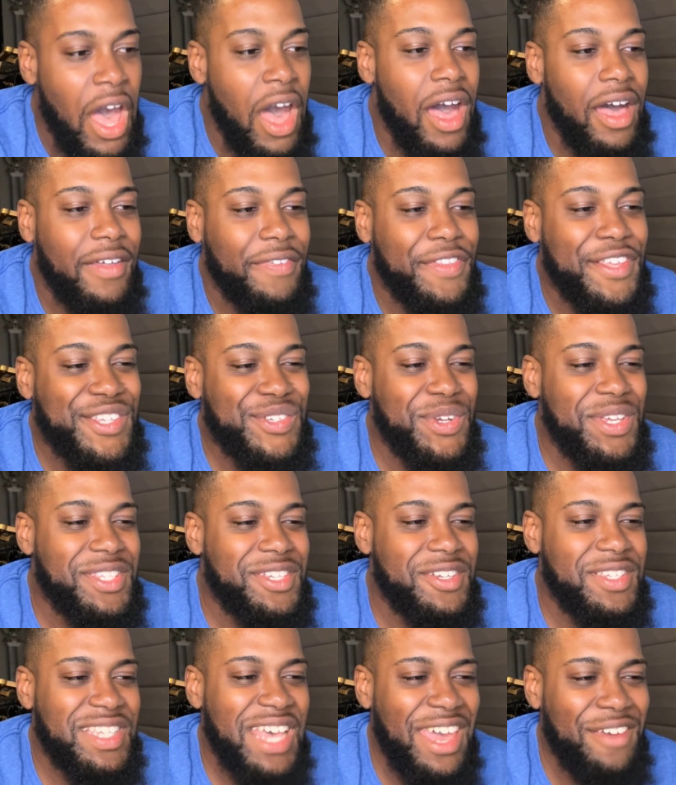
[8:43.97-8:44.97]
The streets
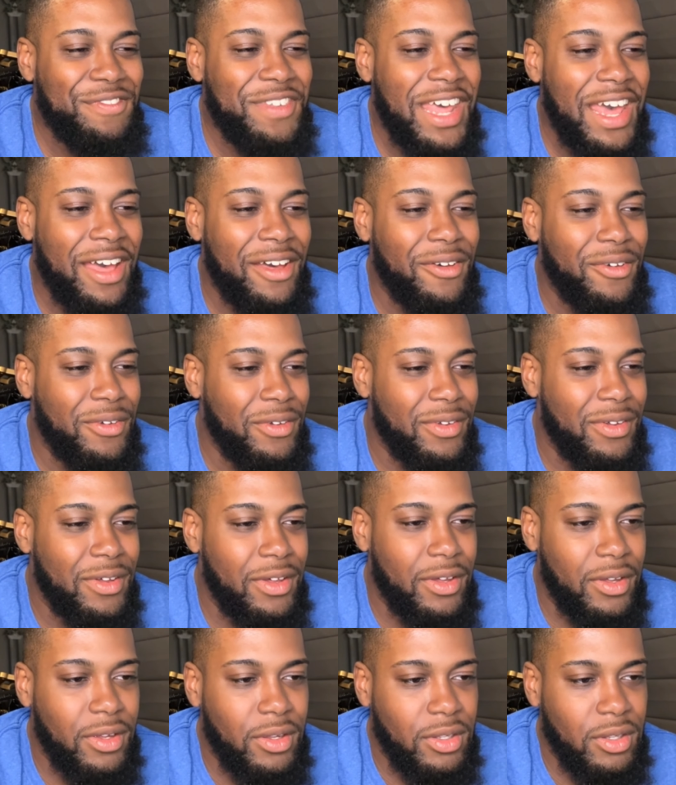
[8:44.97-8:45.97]
are safe now.
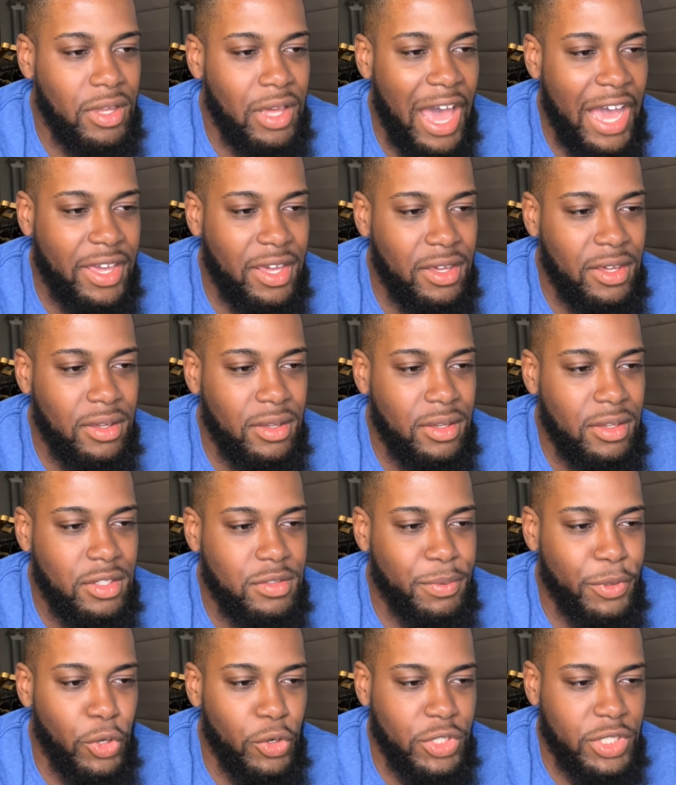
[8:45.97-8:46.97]
Hacking.
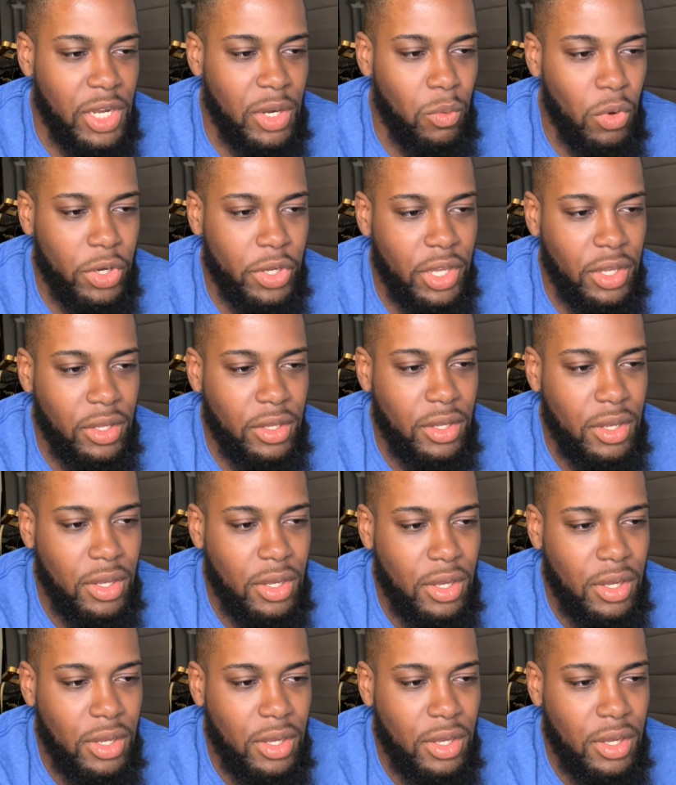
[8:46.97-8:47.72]
Splagooter's not working.